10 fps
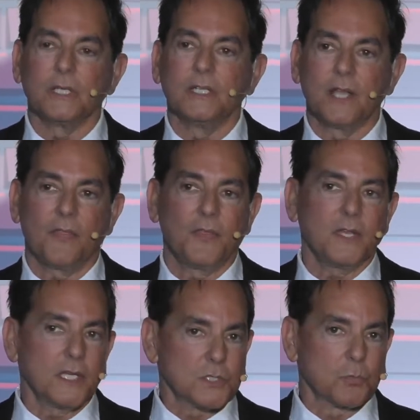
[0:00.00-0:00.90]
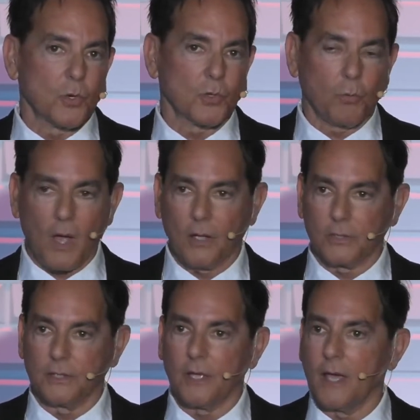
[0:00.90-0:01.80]
nothing is worthwhile
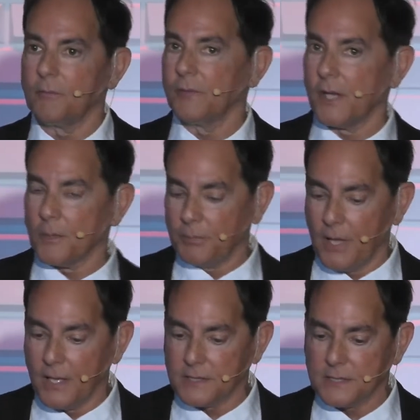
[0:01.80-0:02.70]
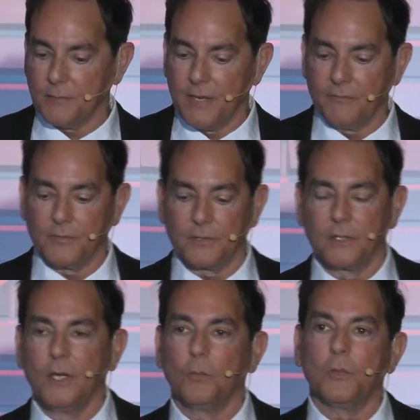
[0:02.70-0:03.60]
in life without applying some effort.
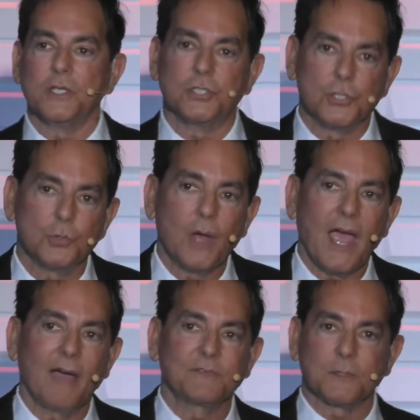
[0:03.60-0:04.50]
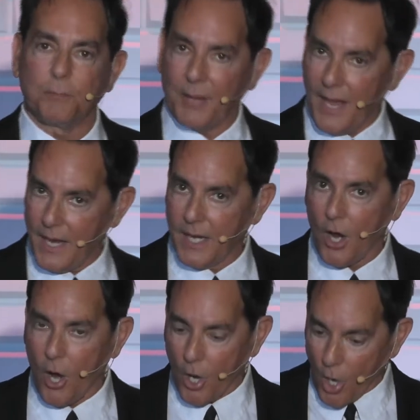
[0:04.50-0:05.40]
We do have to pay
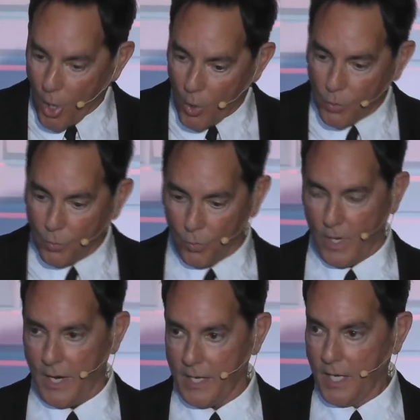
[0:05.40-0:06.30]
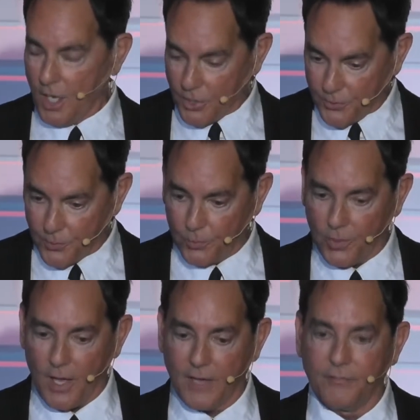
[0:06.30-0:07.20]
our own way through
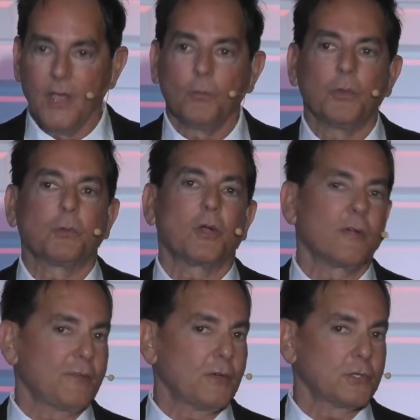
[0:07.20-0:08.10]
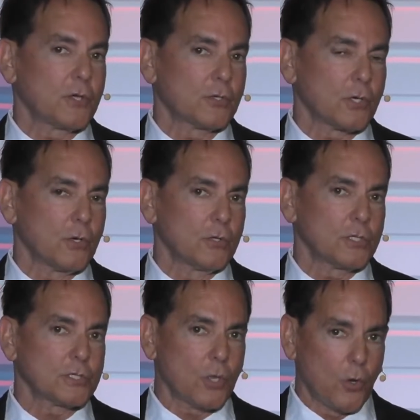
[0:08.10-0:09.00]
life with what our founder, Dr.
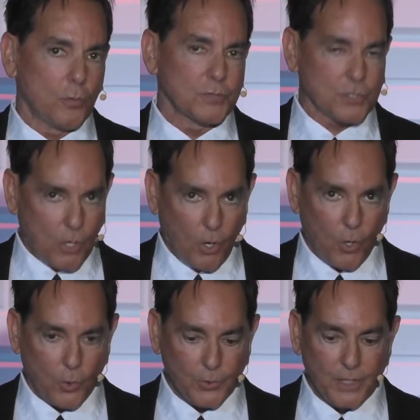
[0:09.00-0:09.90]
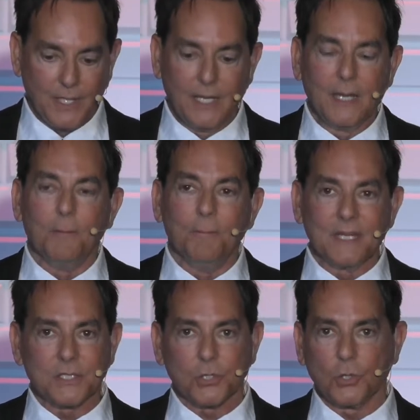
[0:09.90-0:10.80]
Ernest Holmes, called
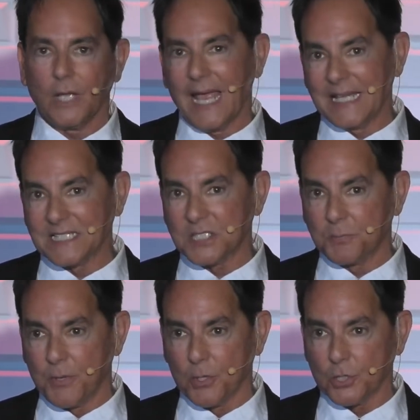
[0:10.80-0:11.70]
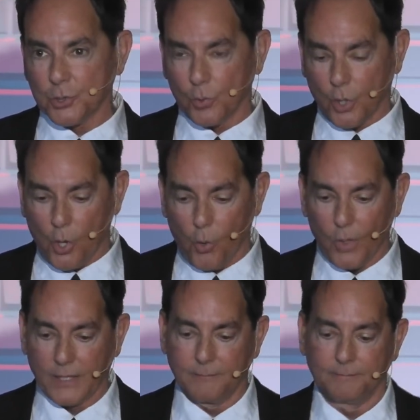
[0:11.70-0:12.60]
mental and spiritual coin.